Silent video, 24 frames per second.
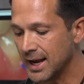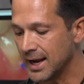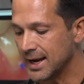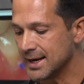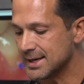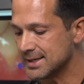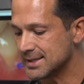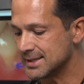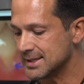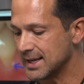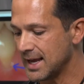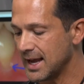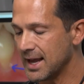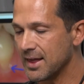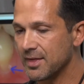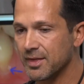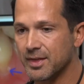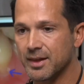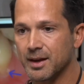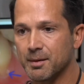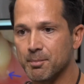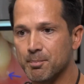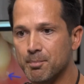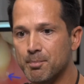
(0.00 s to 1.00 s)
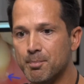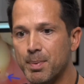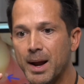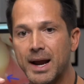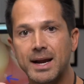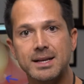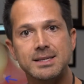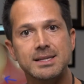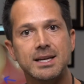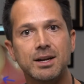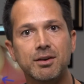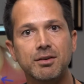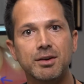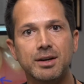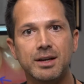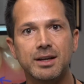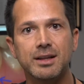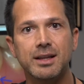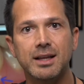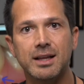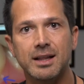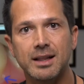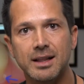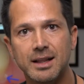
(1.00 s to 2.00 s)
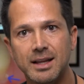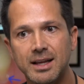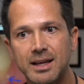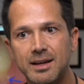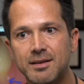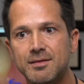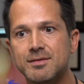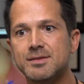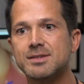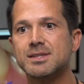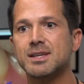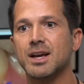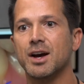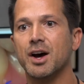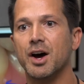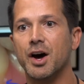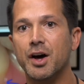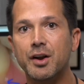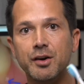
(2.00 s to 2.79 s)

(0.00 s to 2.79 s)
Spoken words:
is that the bacteria that lives